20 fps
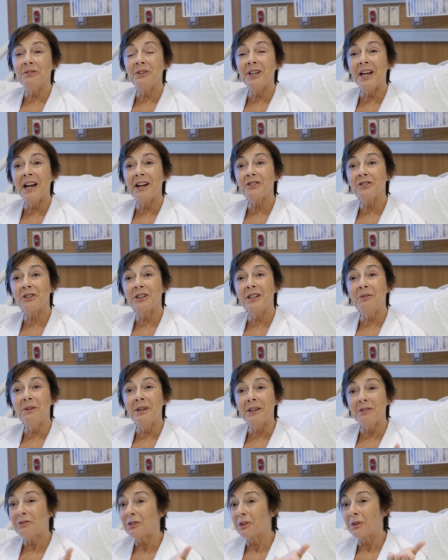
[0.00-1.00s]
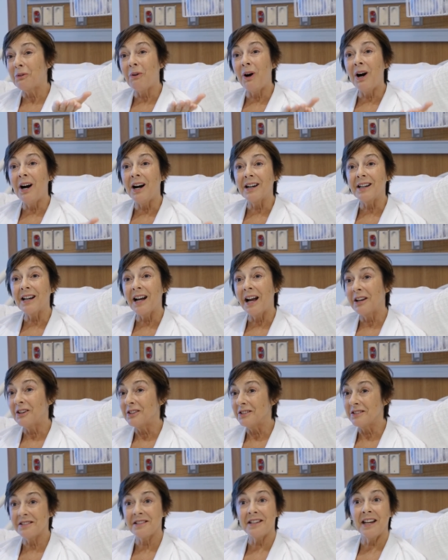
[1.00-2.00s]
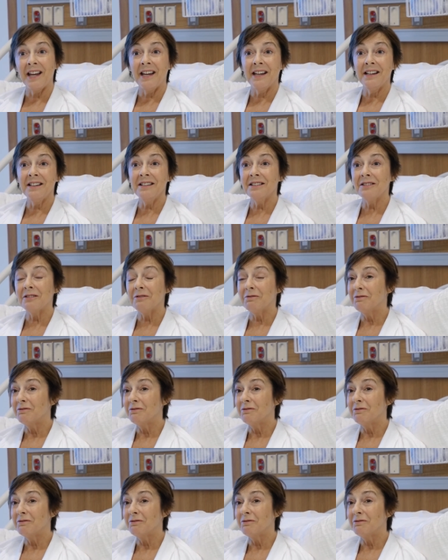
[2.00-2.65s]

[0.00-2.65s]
we actually went for a walk. I could stand